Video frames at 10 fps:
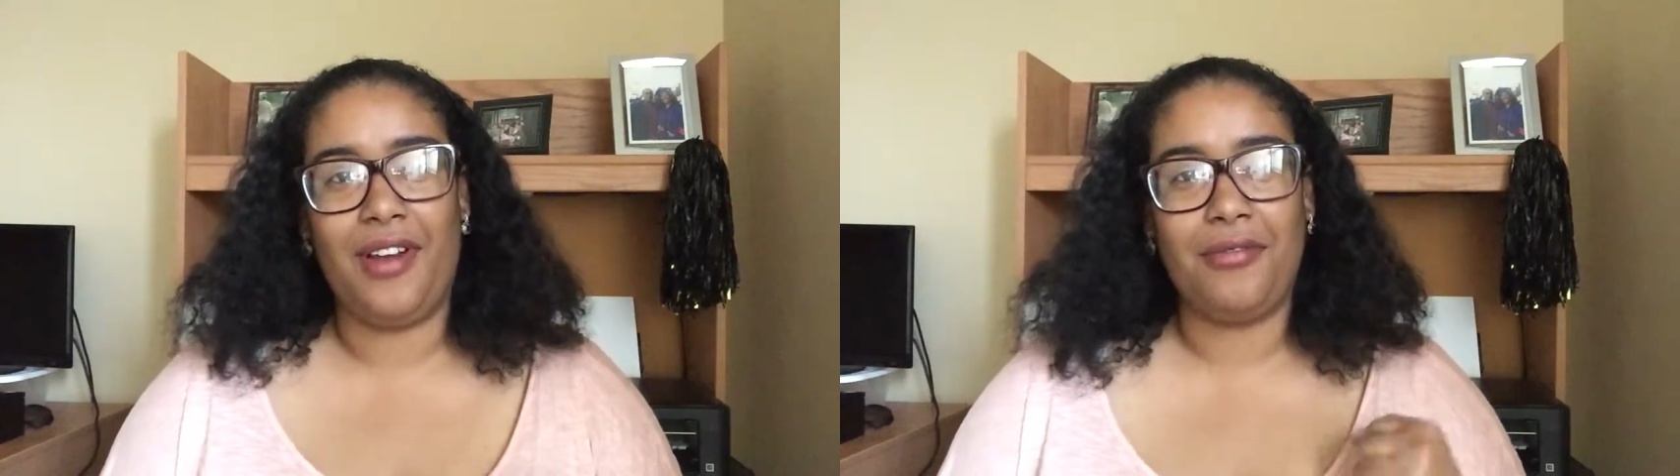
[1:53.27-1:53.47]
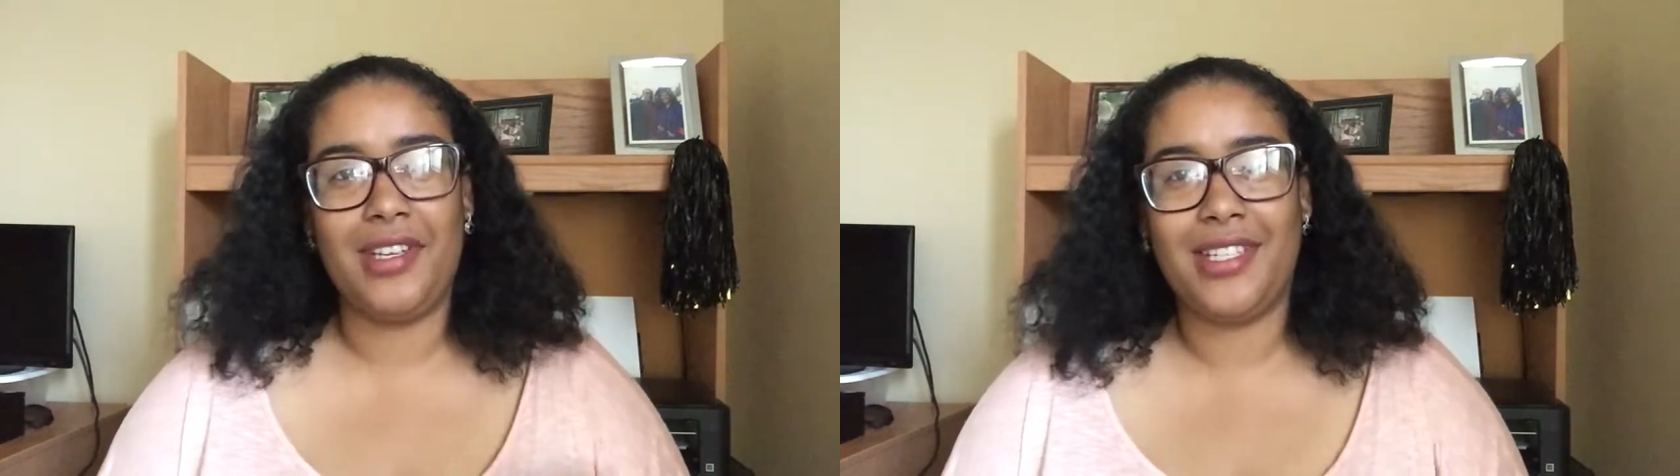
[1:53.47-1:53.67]

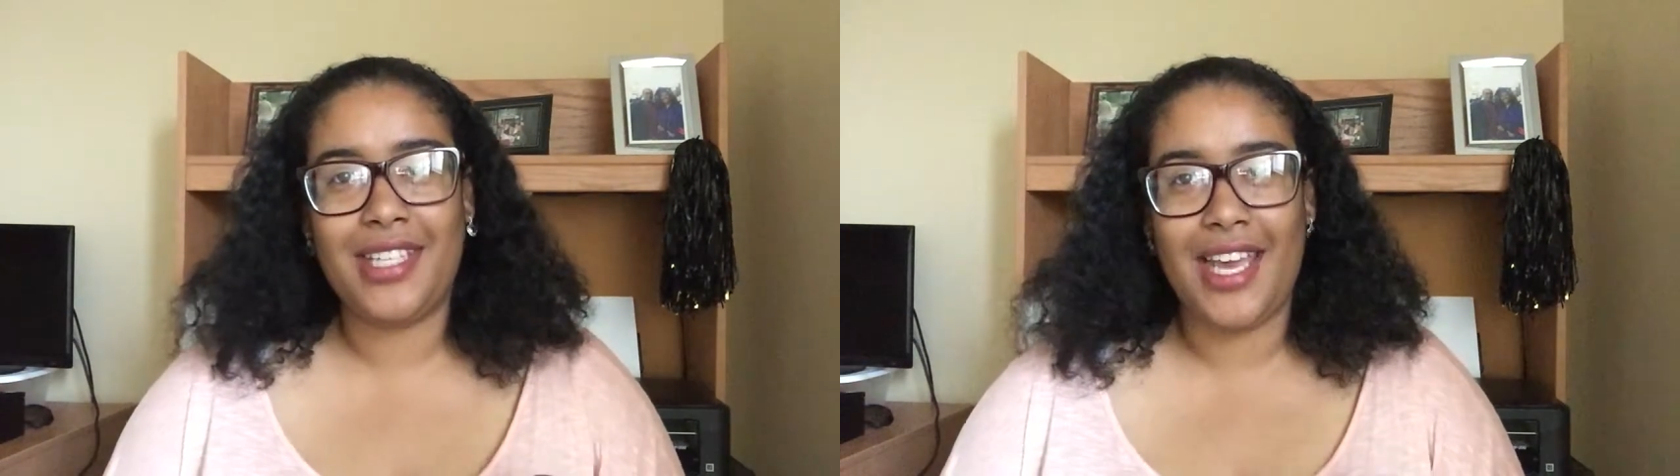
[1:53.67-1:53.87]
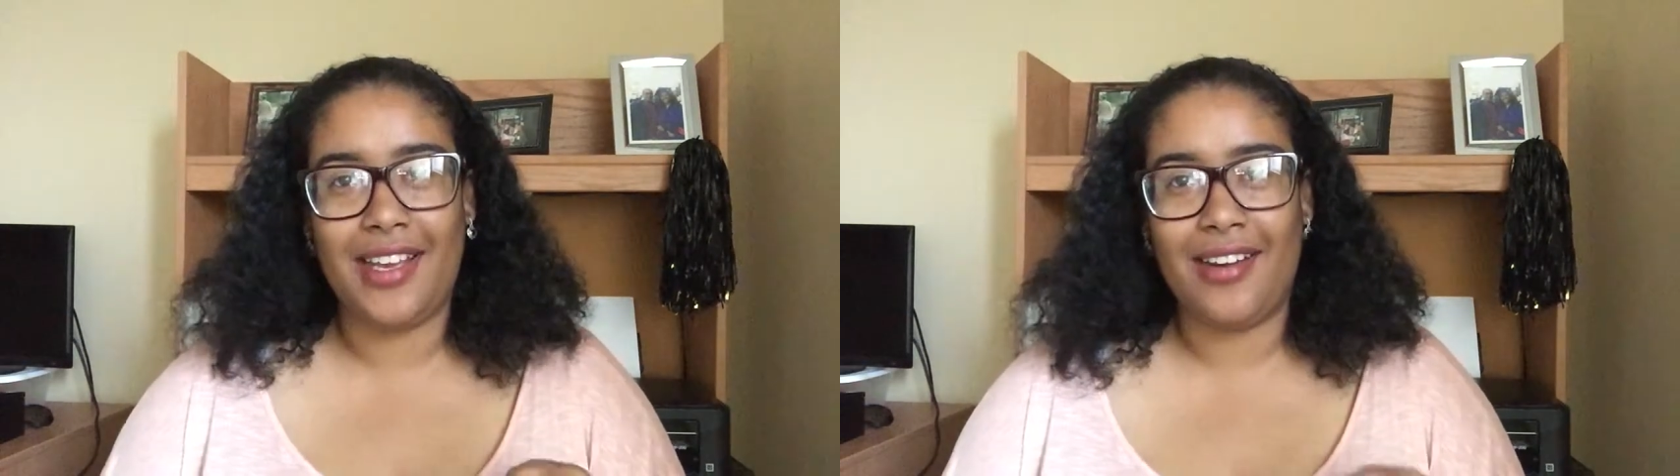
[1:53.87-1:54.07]
a risk
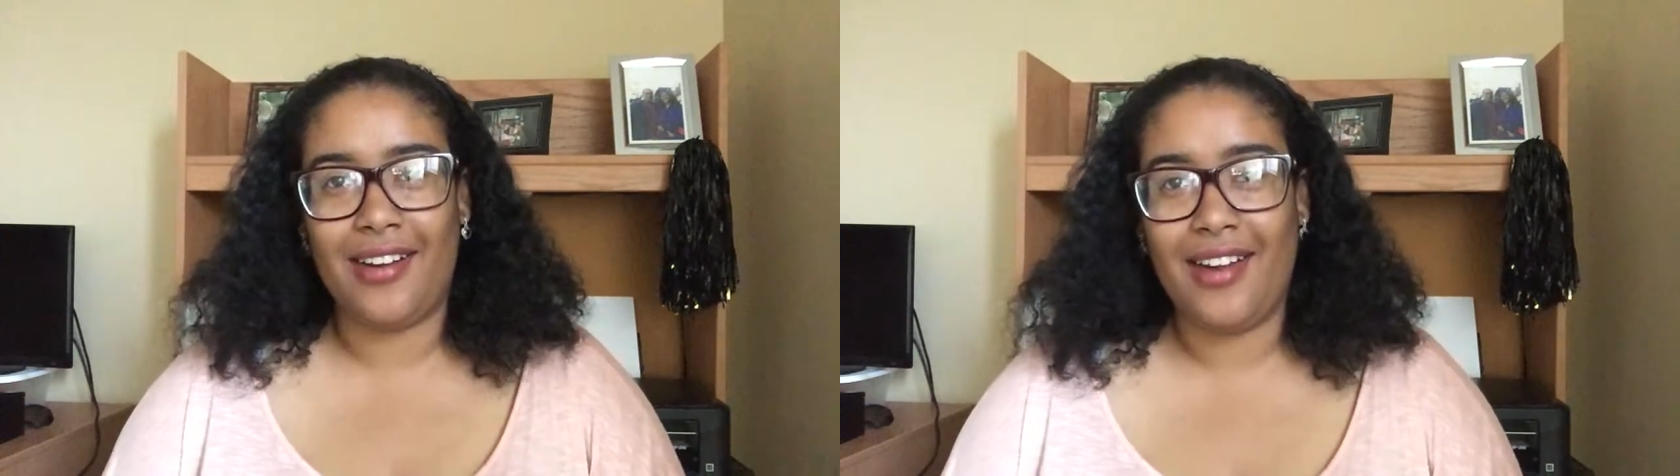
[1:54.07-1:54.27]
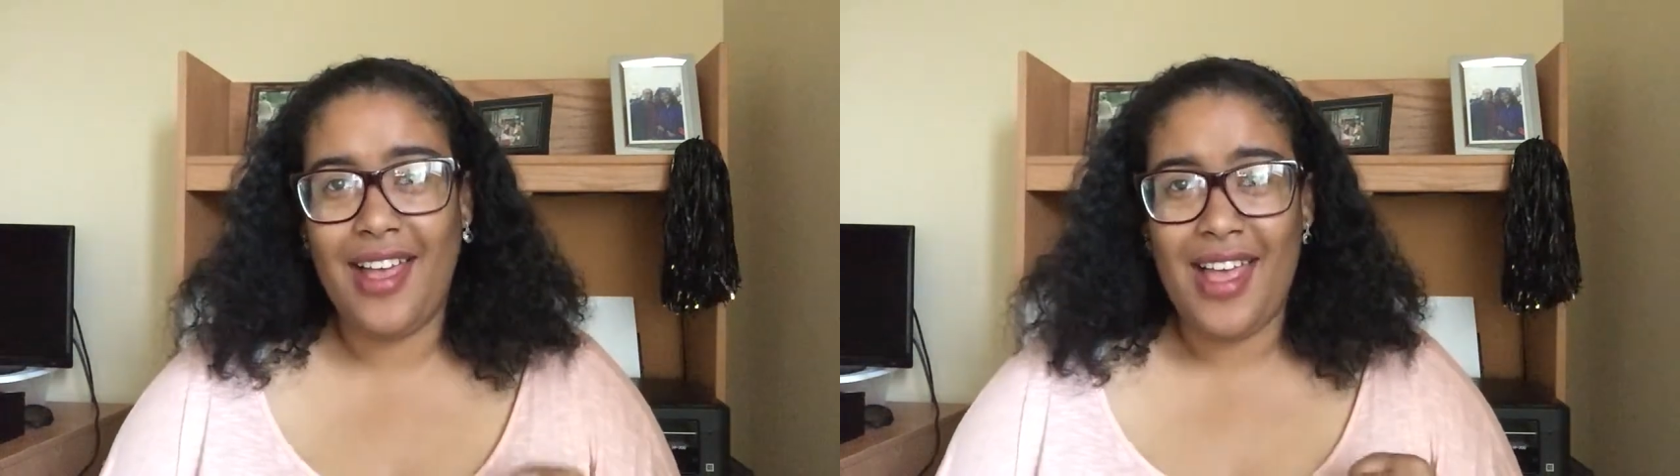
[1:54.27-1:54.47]
taker,